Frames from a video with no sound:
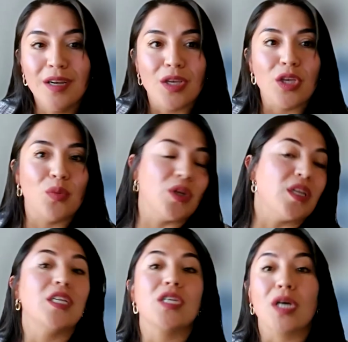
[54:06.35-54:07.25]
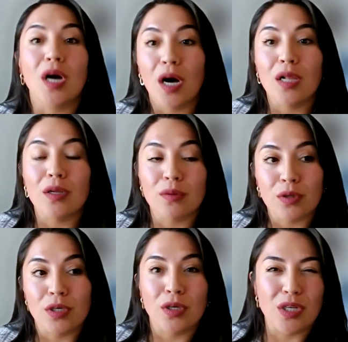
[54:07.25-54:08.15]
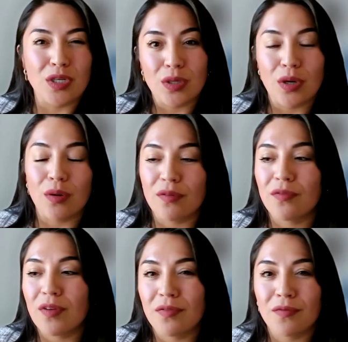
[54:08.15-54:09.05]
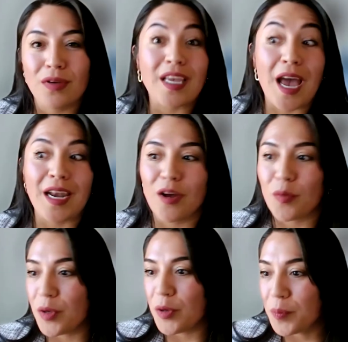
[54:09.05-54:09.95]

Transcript: you would need to call or where you need to go if we can't help you.